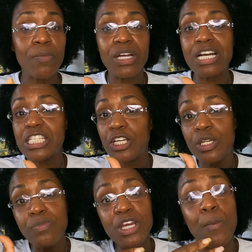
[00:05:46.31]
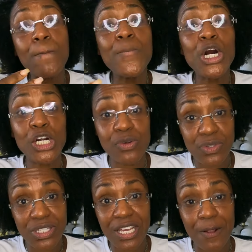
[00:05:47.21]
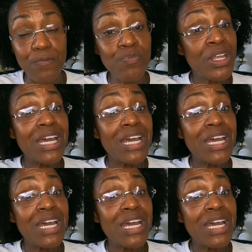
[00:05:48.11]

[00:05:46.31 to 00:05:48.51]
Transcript: because it could be a person